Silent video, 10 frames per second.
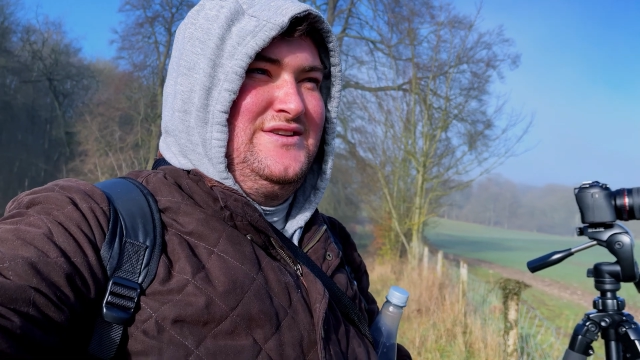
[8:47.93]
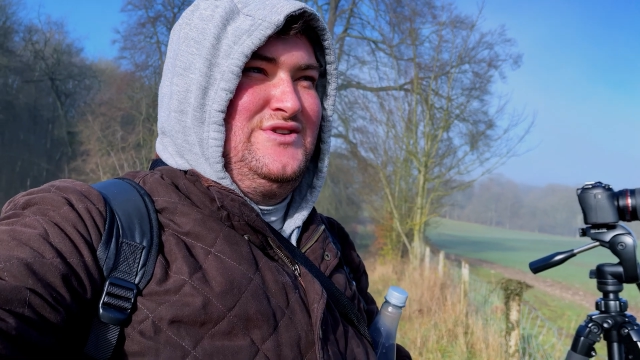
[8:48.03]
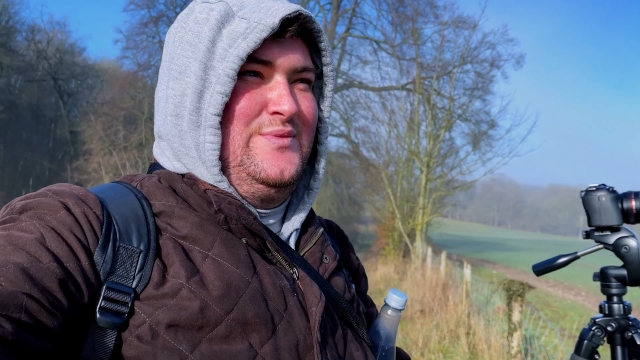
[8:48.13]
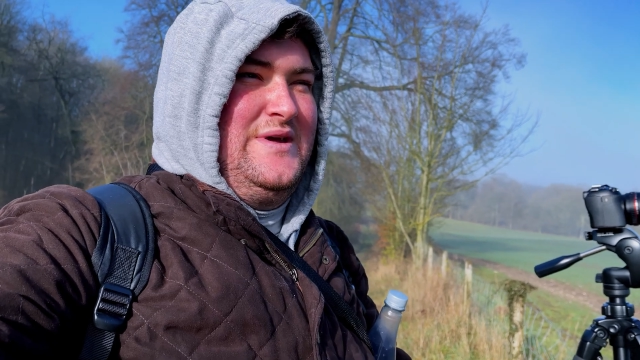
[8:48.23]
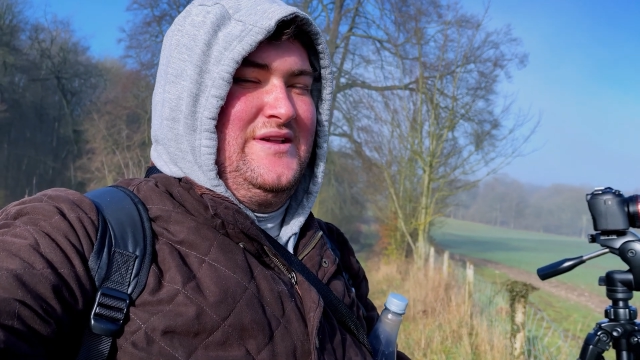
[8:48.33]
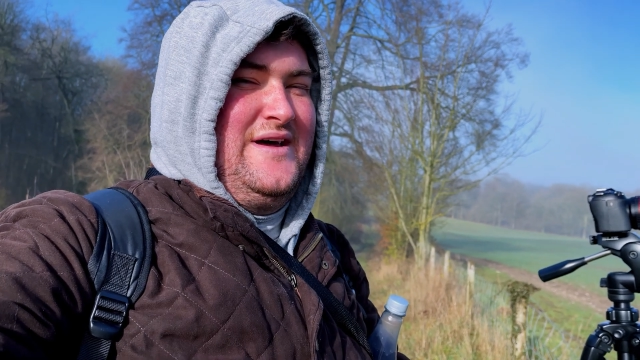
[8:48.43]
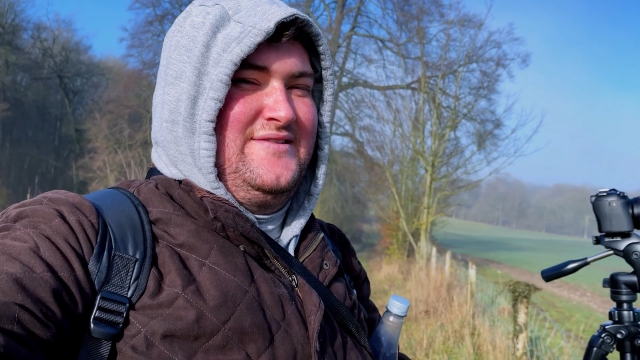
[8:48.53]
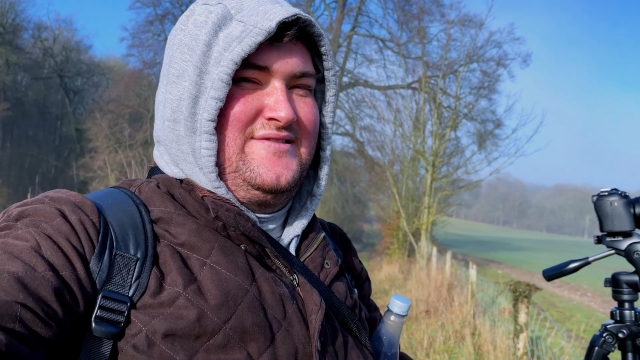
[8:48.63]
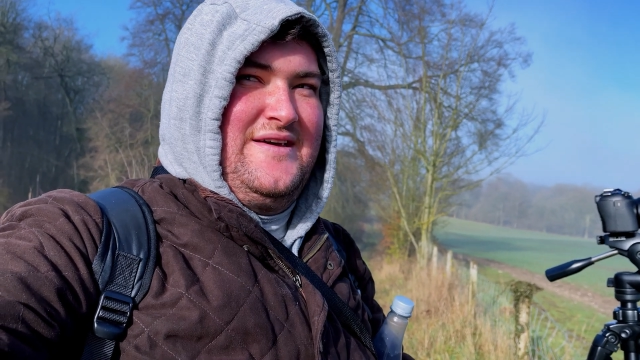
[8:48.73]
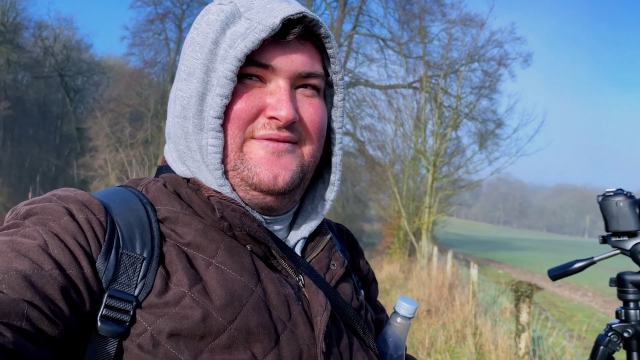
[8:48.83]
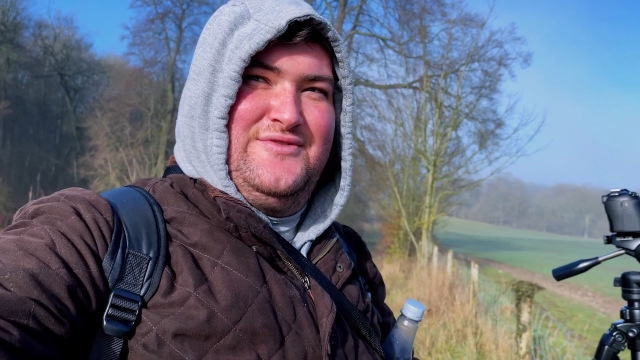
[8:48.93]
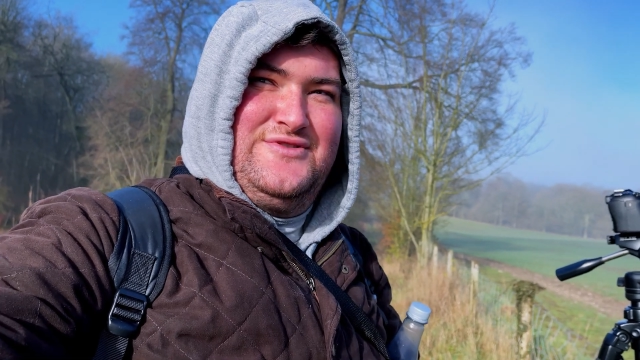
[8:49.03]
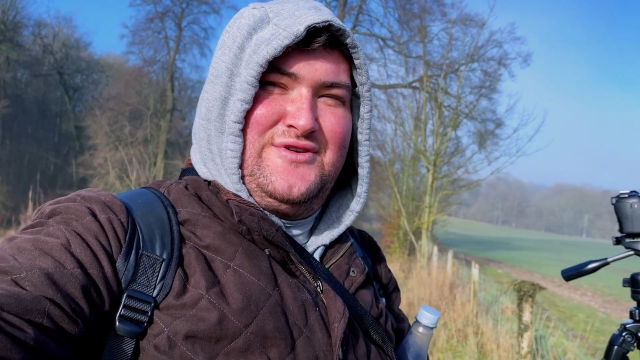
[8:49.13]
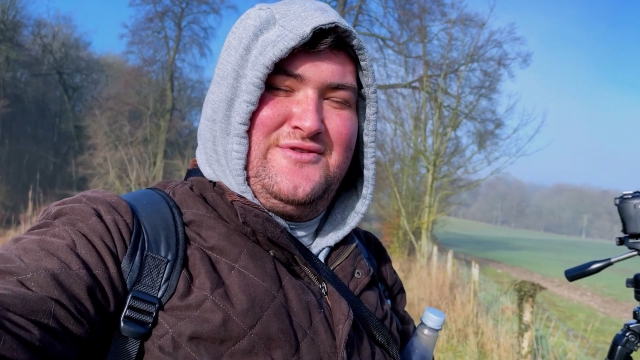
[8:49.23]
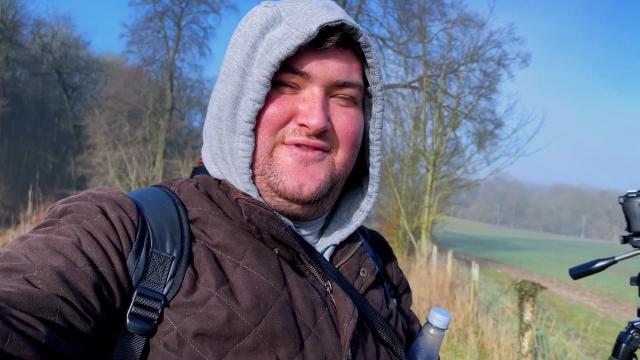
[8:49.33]
doing landscape
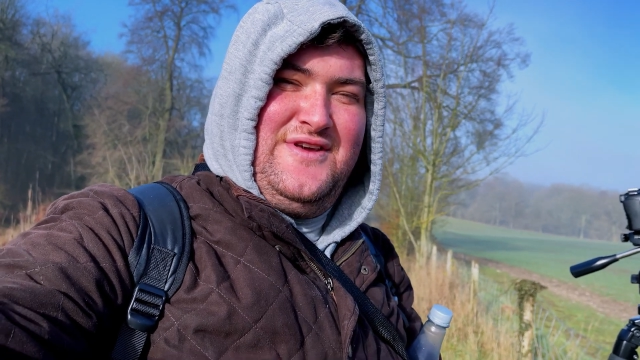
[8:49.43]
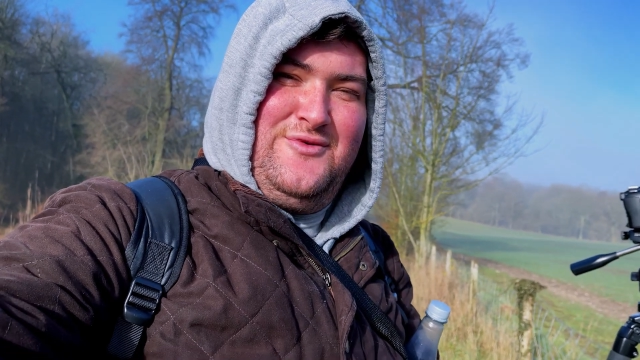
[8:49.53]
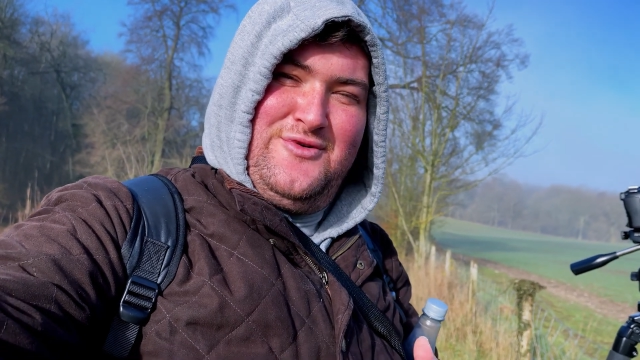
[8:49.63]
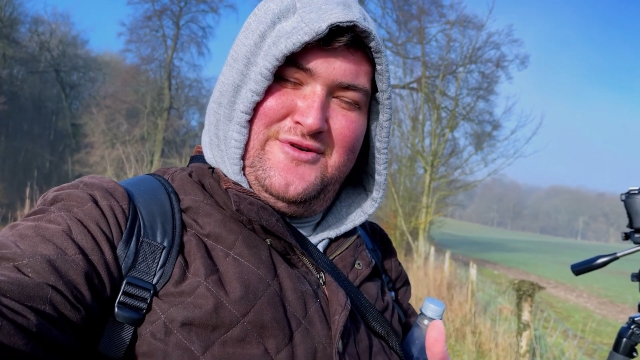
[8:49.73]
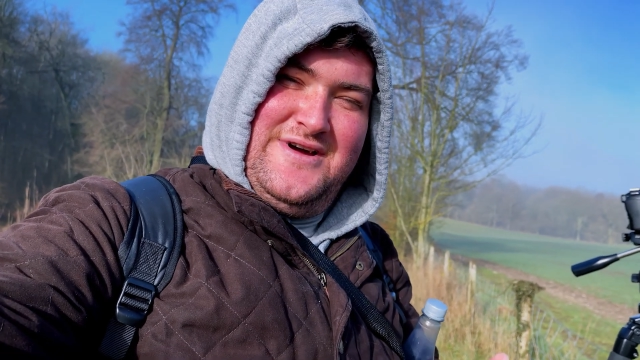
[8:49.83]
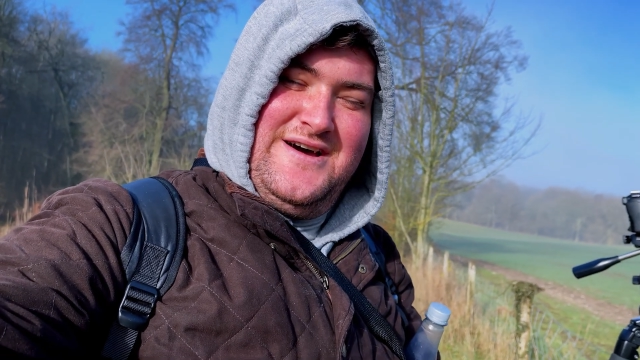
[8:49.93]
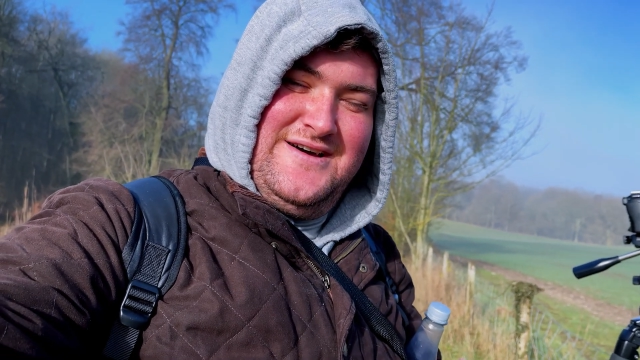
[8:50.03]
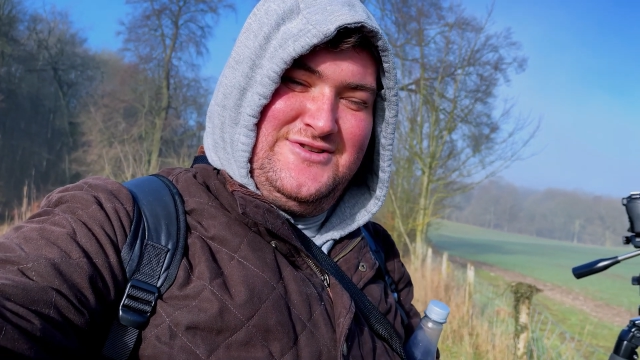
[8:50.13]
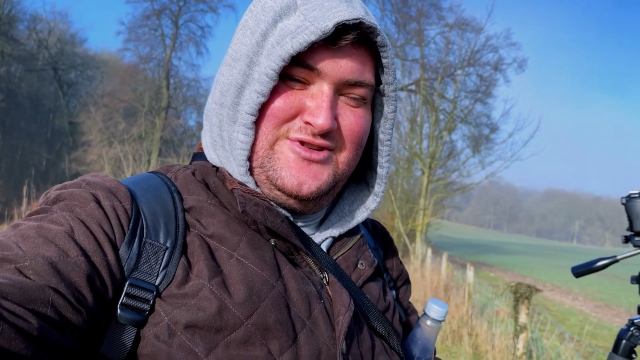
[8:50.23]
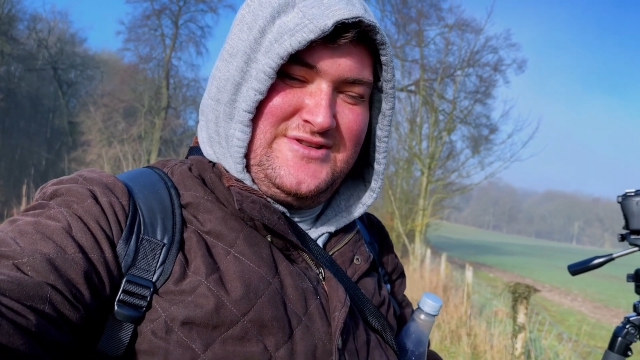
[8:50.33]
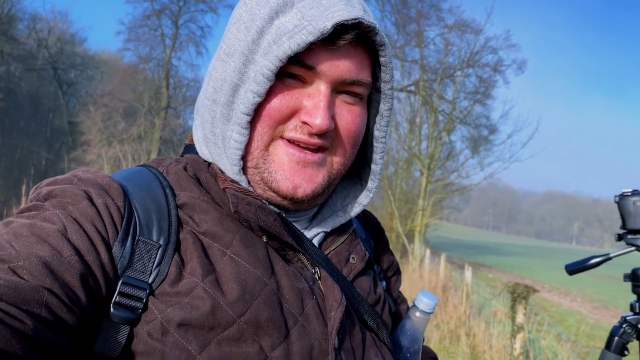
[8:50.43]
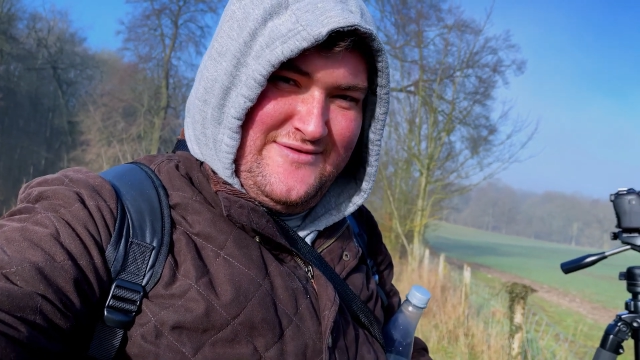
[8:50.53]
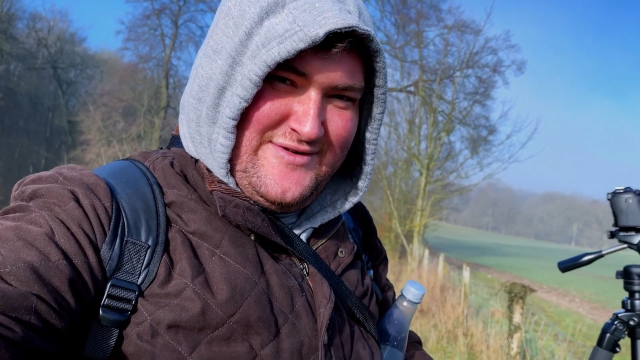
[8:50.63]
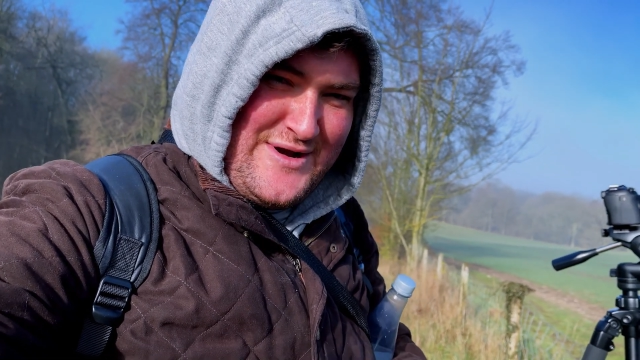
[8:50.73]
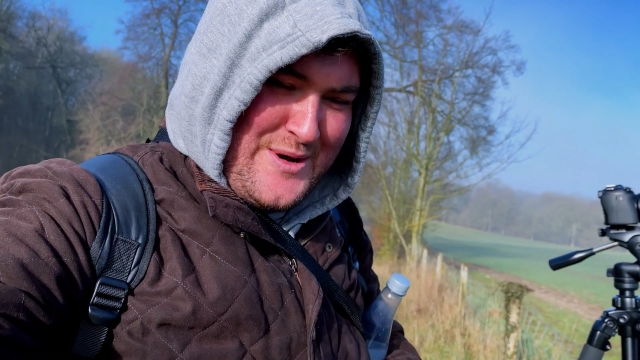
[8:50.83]
photography or just
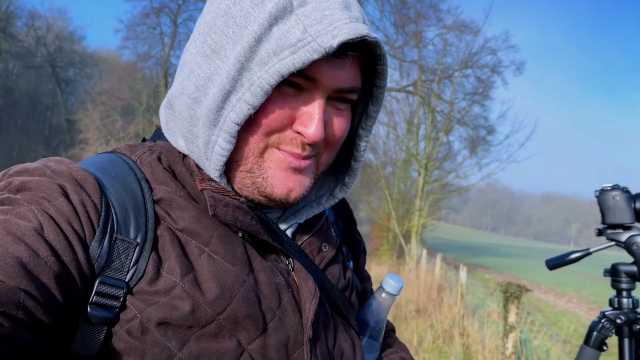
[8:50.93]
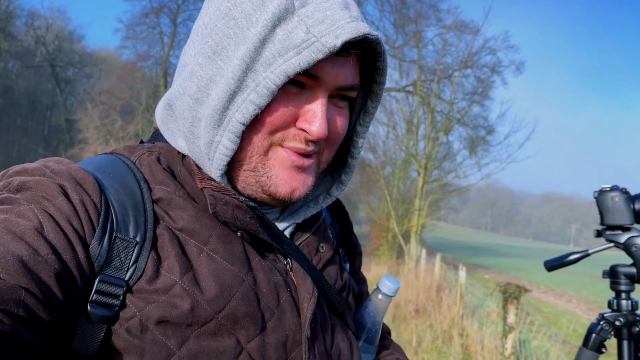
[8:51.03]
give it up.